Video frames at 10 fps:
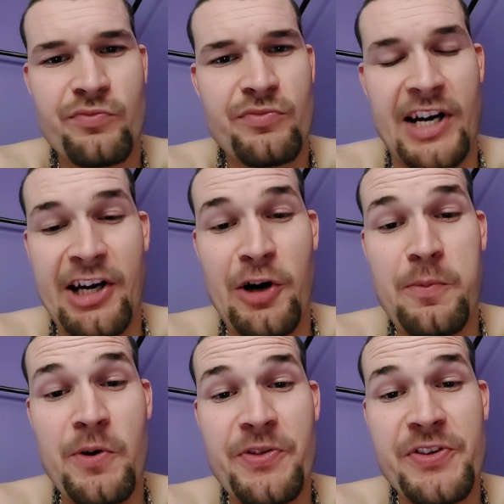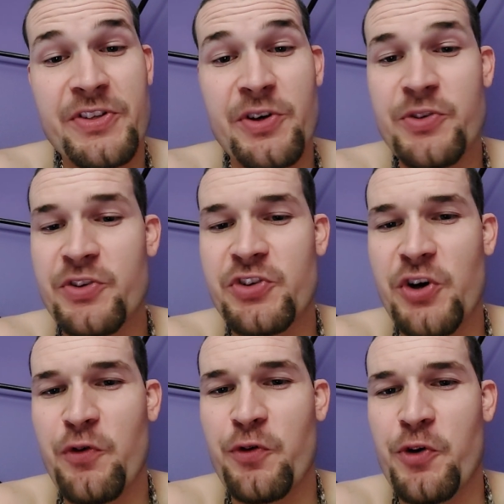I hope what this goes to
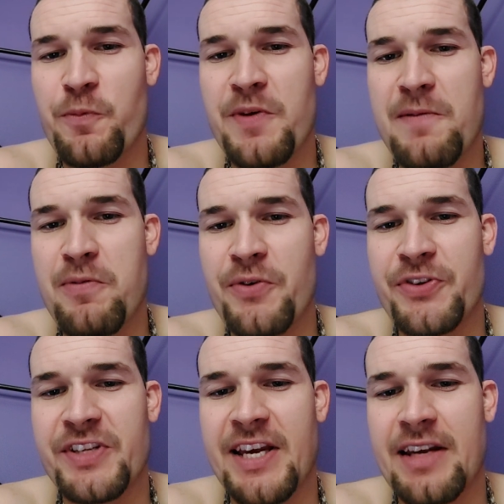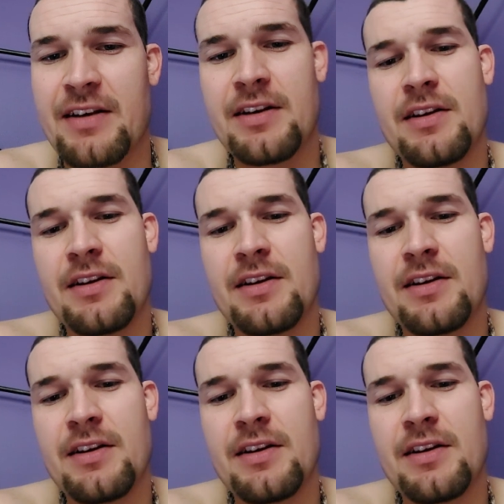show for other people is that